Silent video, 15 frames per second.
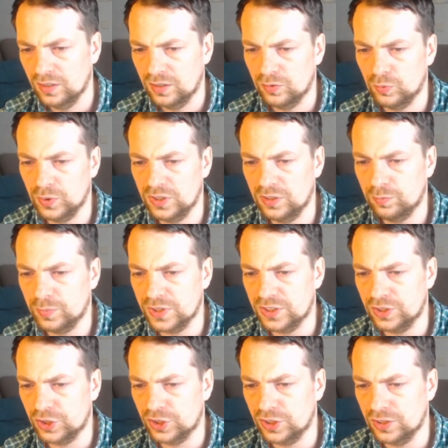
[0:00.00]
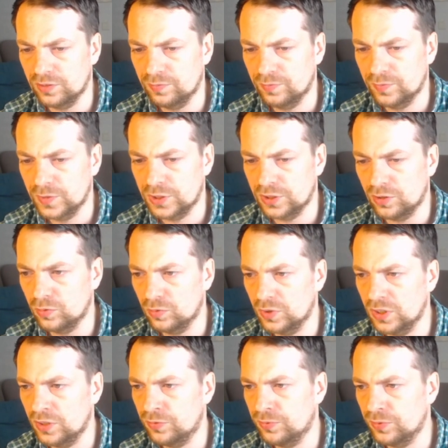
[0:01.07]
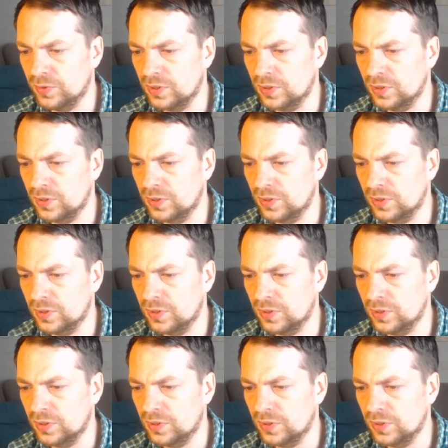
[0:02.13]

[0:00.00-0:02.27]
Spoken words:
winning position. So if